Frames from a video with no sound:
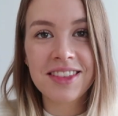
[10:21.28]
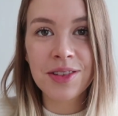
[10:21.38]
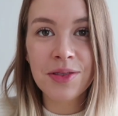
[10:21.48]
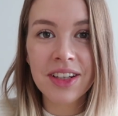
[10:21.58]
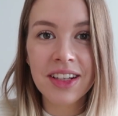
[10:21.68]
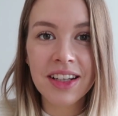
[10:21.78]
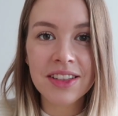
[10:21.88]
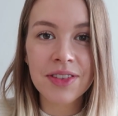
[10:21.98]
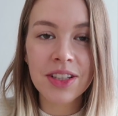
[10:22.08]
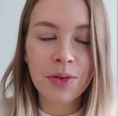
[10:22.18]
see you in the
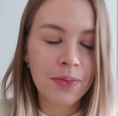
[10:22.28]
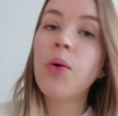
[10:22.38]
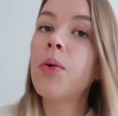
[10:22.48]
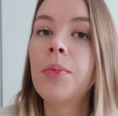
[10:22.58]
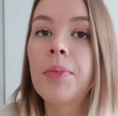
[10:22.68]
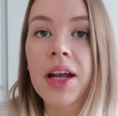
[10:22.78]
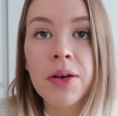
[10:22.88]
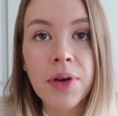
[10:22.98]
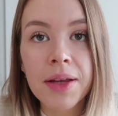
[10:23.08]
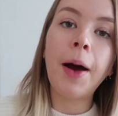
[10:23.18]
next video. Oh, by
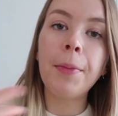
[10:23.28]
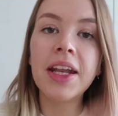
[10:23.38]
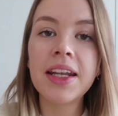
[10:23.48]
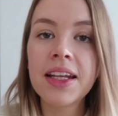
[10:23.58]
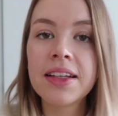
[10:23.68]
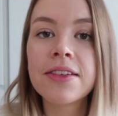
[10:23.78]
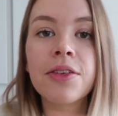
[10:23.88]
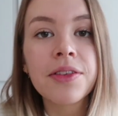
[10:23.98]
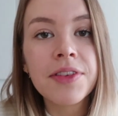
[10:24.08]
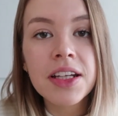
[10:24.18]
the way, I'm editing the
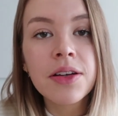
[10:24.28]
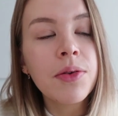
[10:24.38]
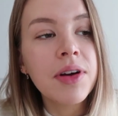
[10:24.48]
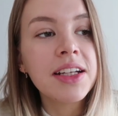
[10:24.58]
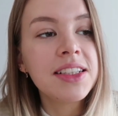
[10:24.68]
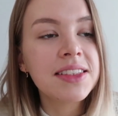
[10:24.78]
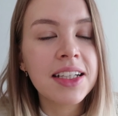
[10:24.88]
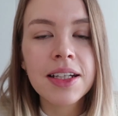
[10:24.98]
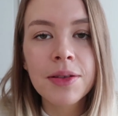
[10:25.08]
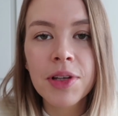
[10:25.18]
other video and it's
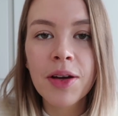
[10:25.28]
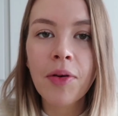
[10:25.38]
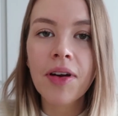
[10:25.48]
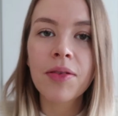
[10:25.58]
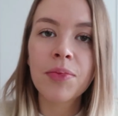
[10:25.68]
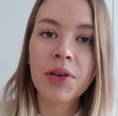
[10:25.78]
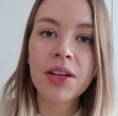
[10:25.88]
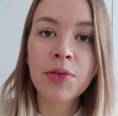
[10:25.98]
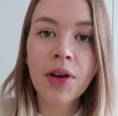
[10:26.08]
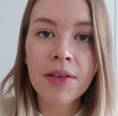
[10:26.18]
taking me a while. But
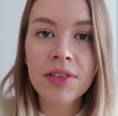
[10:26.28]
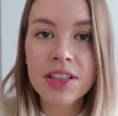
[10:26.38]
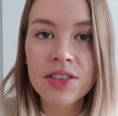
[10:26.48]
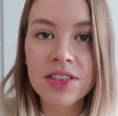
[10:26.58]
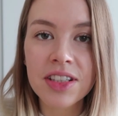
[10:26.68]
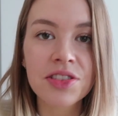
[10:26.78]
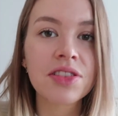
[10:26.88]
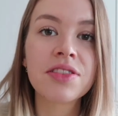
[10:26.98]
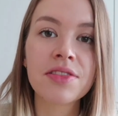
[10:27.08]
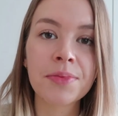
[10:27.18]
if you have any
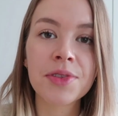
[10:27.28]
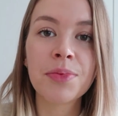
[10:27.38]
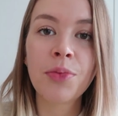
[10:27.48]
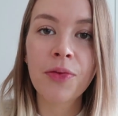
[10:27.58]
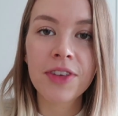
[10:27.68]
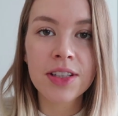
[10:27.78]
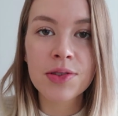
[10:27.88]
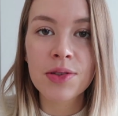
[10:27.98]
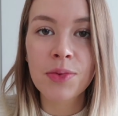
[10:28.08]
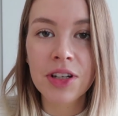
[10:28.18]
suggestions on some more
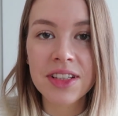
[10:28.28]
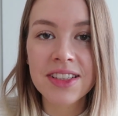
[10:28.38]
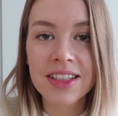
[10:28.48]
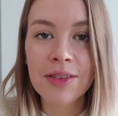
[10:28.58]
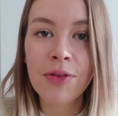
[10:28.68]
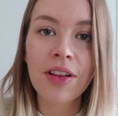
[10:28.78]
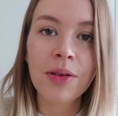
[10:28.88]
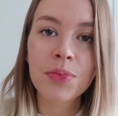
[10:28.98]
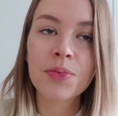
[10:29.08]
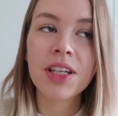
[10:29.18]
videos you want to see while
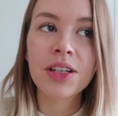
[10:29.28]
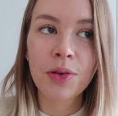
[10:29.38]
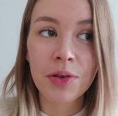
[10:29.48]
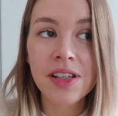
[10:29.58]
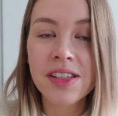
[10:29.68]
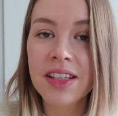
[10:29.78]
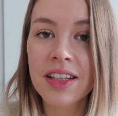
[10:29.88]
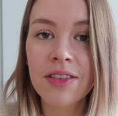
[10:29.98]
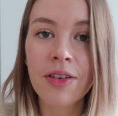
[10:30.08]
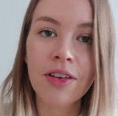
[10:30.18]
I'm in
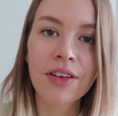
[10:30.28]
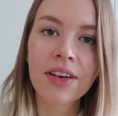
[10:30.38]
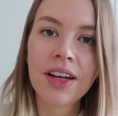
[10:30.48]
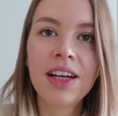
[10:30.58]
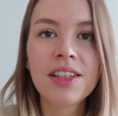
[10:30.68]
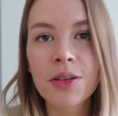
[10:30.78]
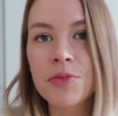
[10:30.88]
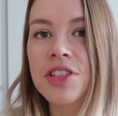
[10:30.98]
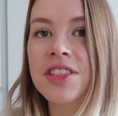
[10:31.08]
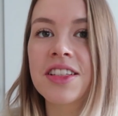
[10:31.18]
quarantine, or some
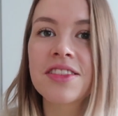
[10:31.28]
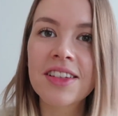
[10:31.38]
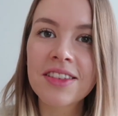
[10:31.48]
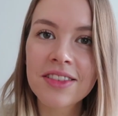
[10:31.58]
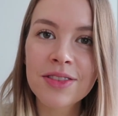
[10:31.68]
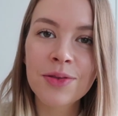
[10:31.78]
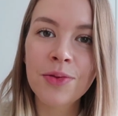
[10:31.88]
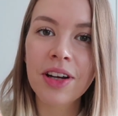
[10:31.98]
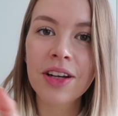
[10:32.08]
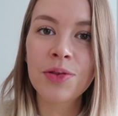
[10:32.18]
suggestions to
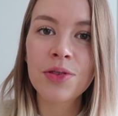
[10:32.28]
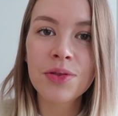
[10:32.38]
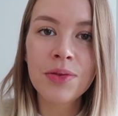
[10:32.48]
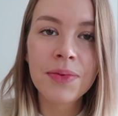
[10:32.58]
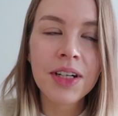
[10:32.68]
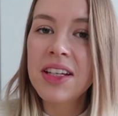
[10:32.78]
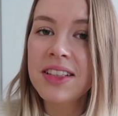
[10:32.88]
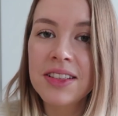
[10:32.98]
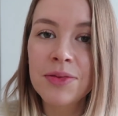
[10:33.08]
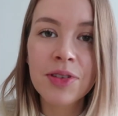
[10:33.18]
what I could do,
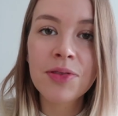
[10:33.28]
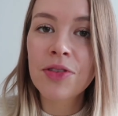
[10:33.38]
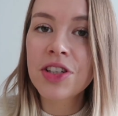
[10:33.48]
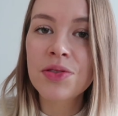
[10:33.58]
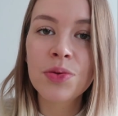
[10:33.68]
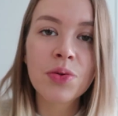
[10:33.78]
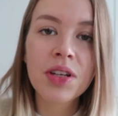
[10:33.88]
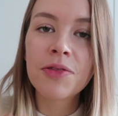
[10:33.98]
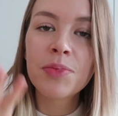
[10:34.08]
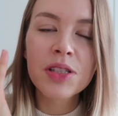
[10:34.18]
please feel free to
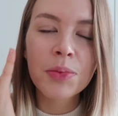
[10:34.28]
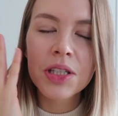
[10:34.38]
give me some